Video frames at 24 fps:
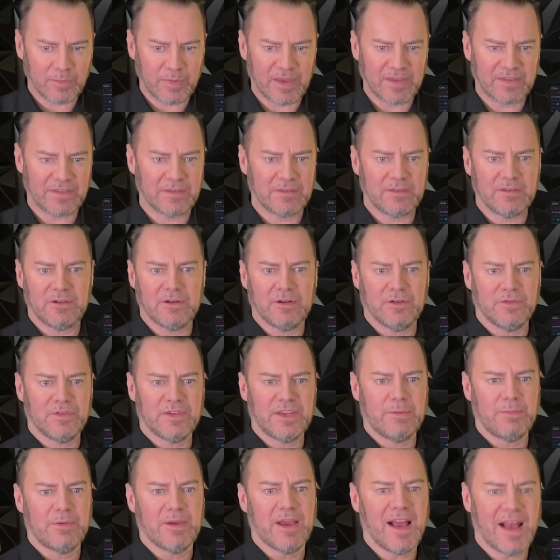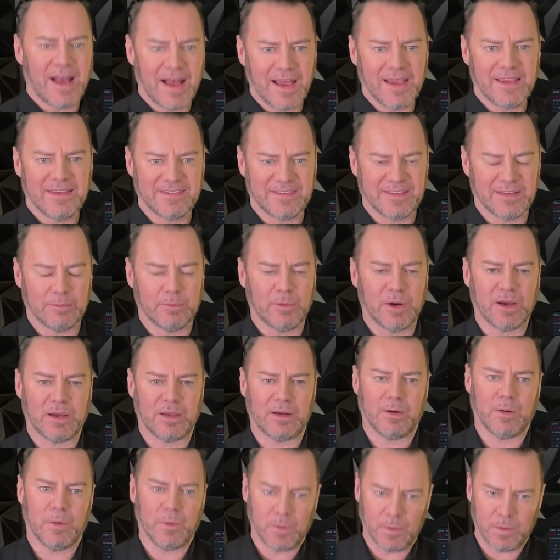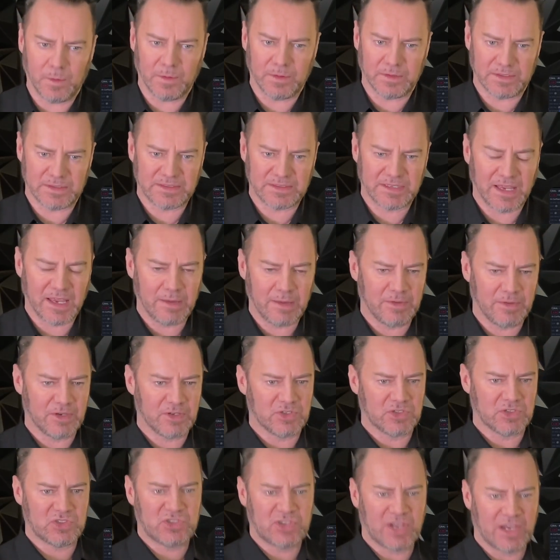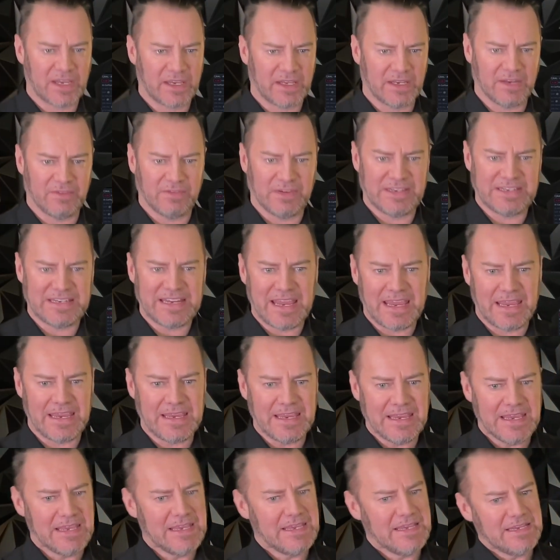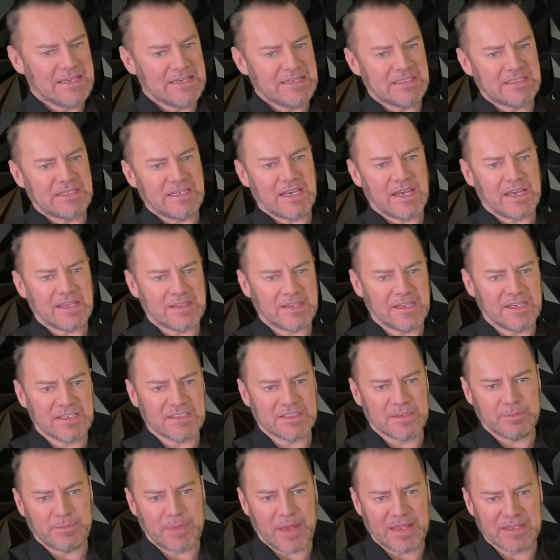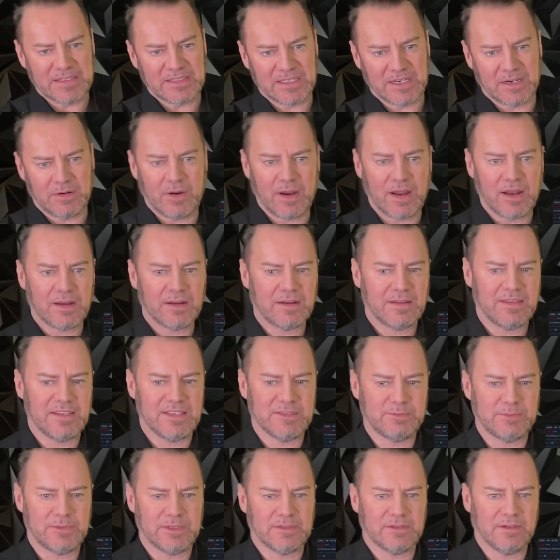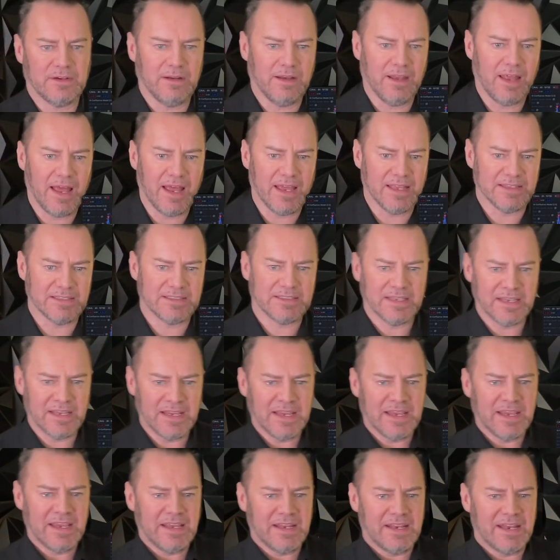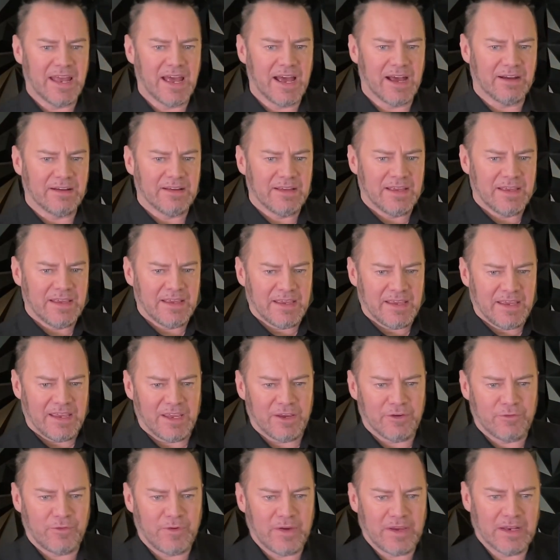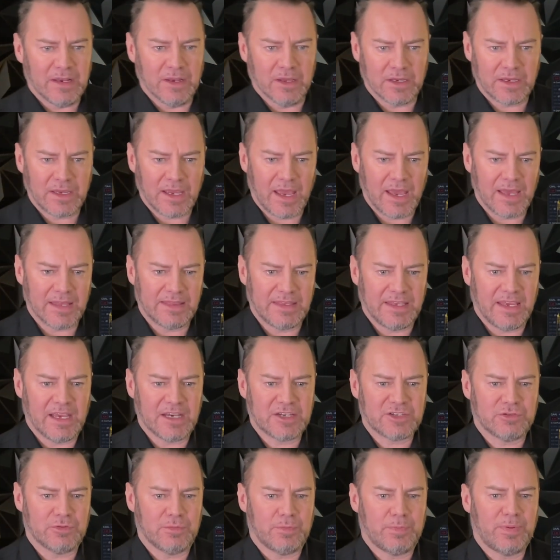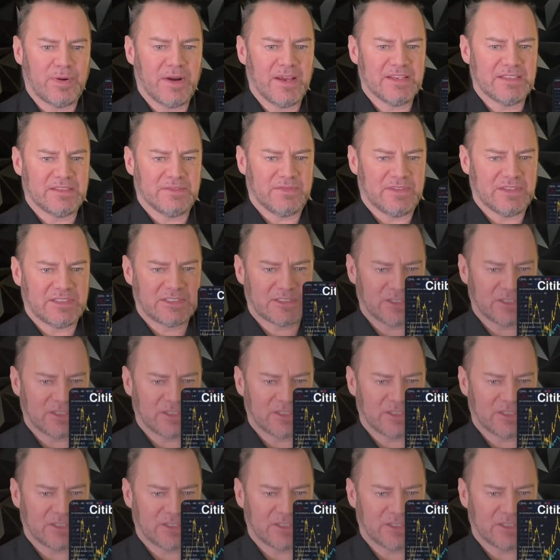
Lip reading: basis. You don't have to keep your eyes on the market all the time. You can just check in every day, see how things are bouncing around these particular lines. Now, if we look at the actual price of the